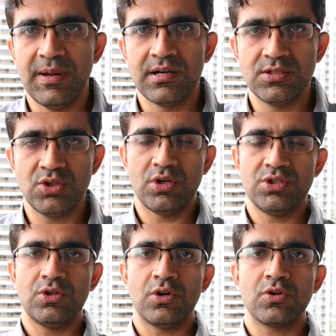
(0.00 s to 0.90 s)

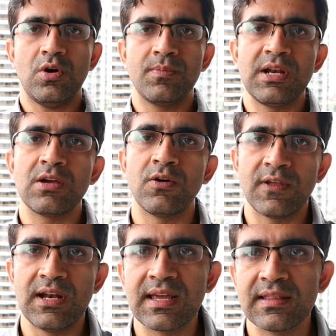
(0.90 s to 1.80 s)
planetgeology.com. Click
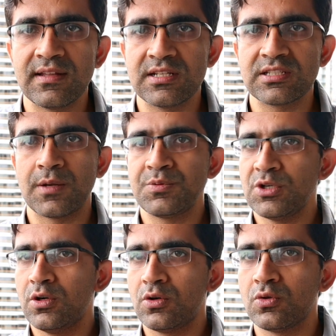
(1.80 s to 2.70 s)
on the link in the
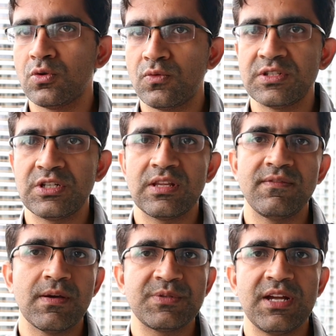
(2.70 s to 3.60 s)
description to visit
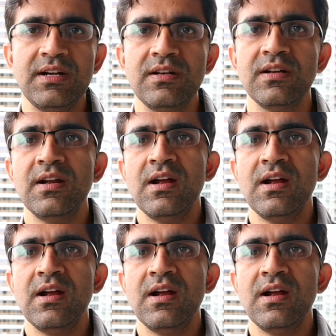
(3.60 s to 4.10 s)
the website